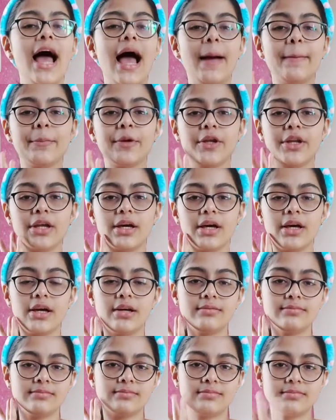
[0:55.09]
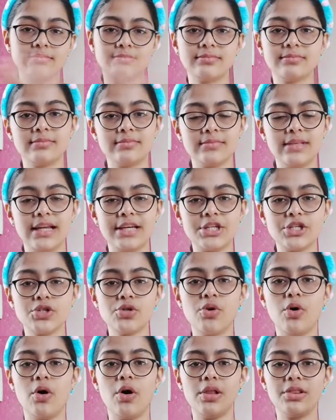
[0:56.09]
I'm gonna let you
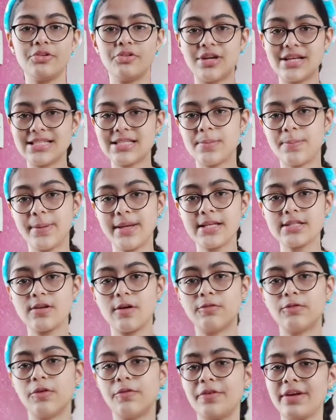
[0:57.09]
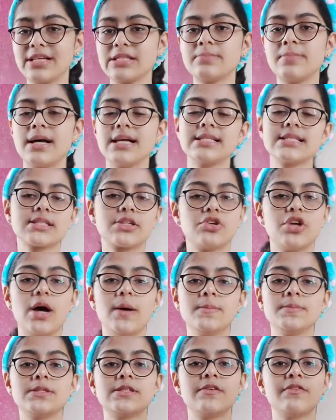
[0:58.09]
know all the recipes of the face mask,
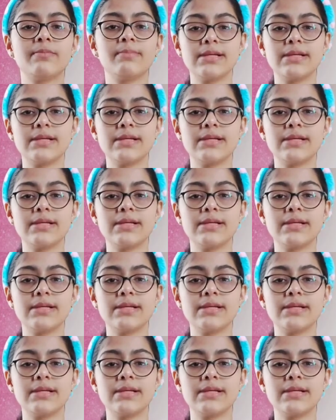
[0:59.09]
scrubs,